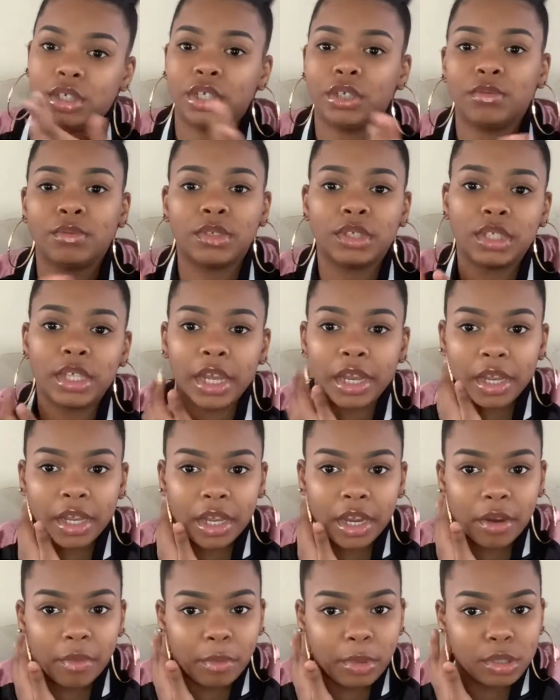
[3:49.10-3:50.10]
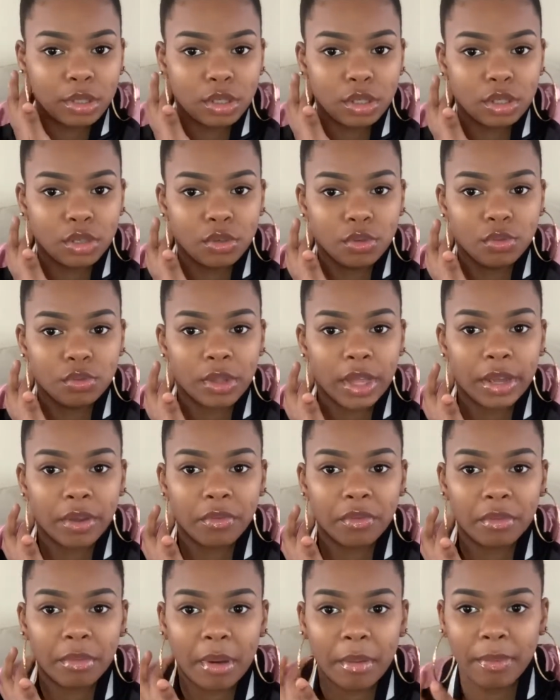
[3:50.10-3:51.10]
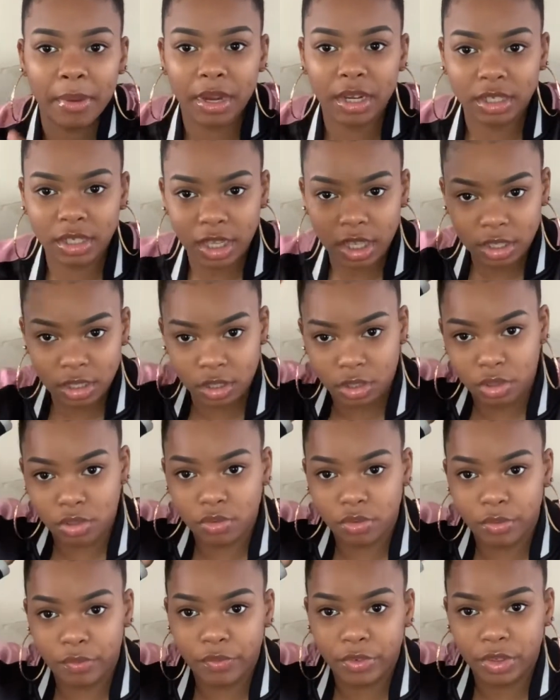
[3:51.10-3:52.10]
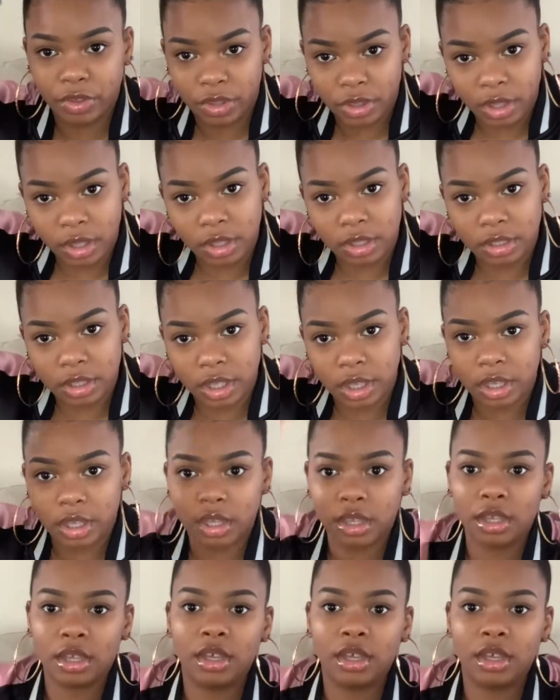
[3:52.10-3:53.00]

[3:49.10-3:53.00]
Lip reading: was taking care of me too, like when my parents had to do a few things, like,